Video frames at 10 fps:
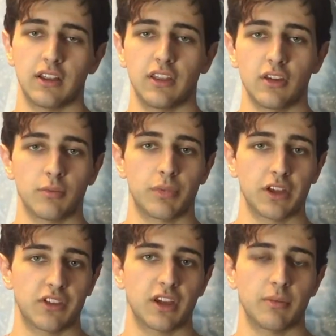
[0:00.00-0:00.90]
The other
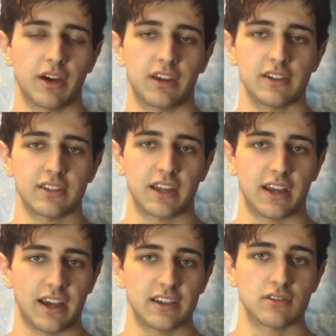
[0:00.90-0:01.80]
big thing about it is that it
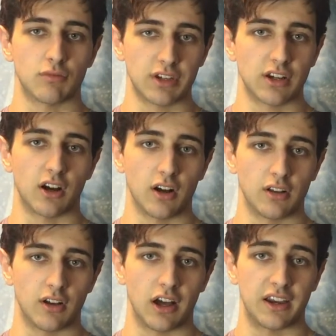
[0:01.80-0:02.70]
has
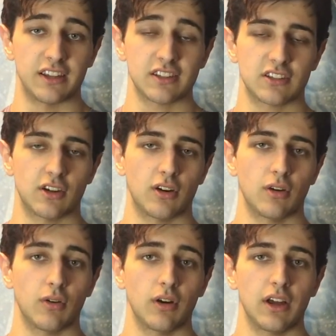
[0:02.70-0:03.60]
recall on it,
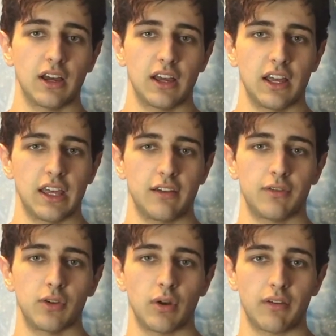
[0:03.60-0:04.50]
so
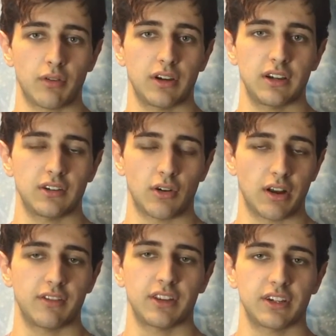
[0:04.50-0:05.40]
if you ever don't
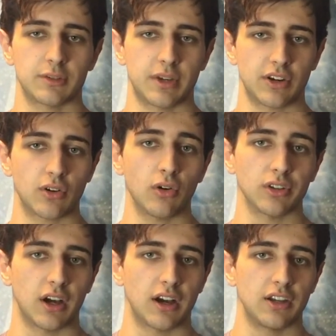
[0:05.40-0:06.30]
have anything to spend your
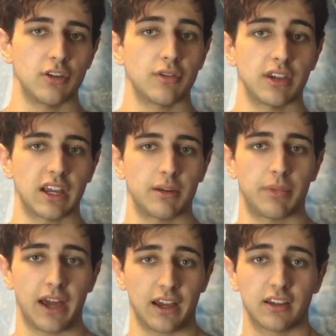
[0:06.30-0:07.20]
gold on, you can get it
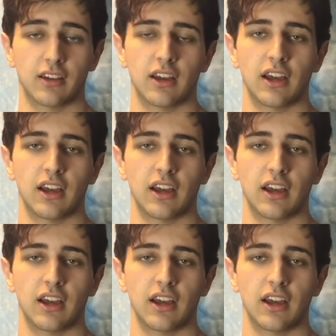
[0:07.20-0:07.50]
back.